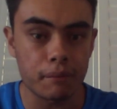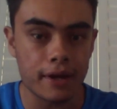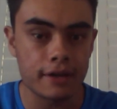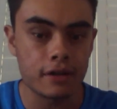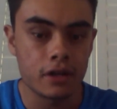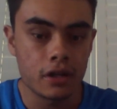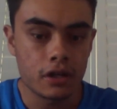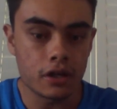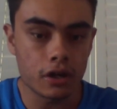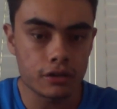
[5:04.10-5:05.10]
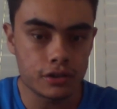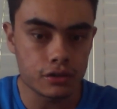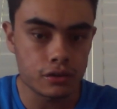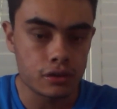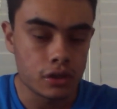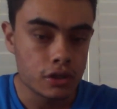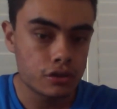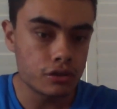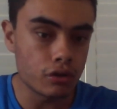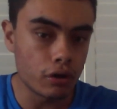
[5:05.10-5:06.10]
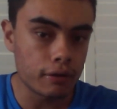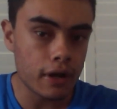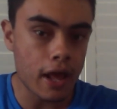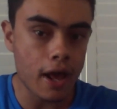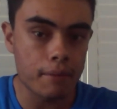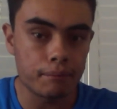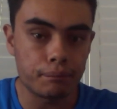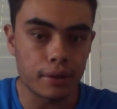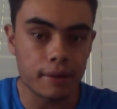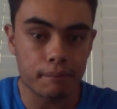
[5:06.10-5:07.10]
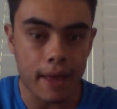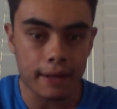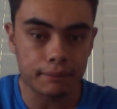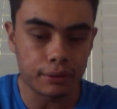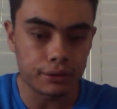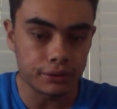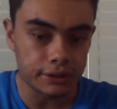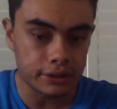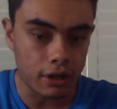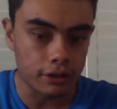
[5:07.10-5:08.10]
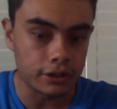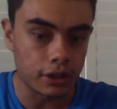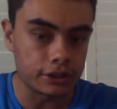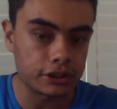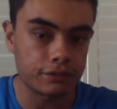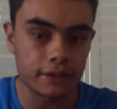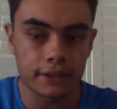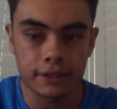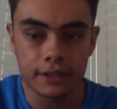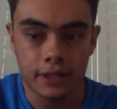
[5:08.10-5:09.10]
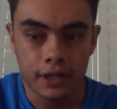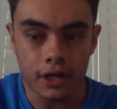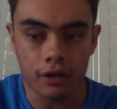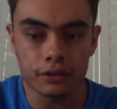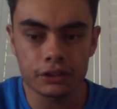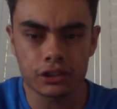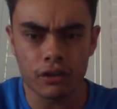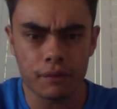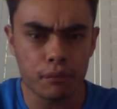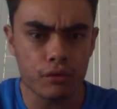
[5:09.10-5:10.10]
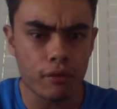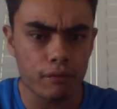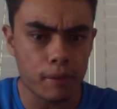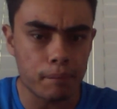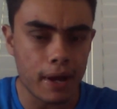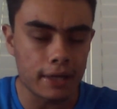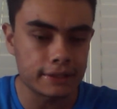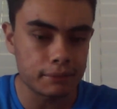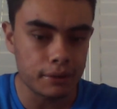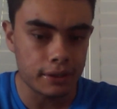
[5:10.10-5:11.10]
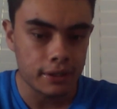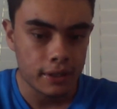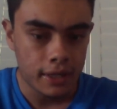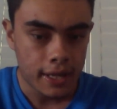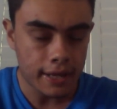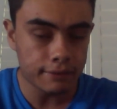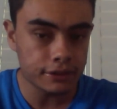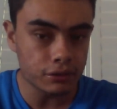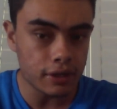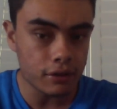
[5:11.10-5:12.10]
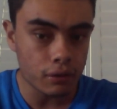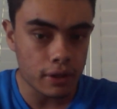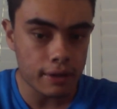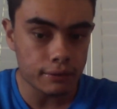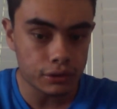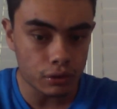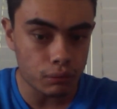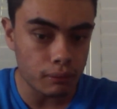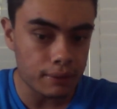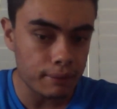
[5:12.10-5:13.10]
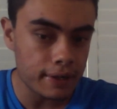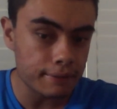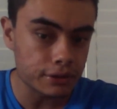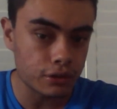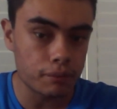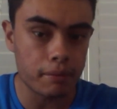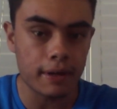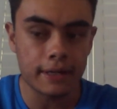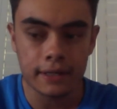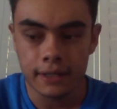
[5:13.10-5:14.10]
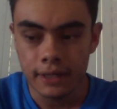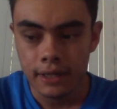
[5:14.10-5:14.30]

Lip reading: have made, you know, to not bring him back, because I just think, you know, it's time to move on from the past. I mean, he was good when he was good, but,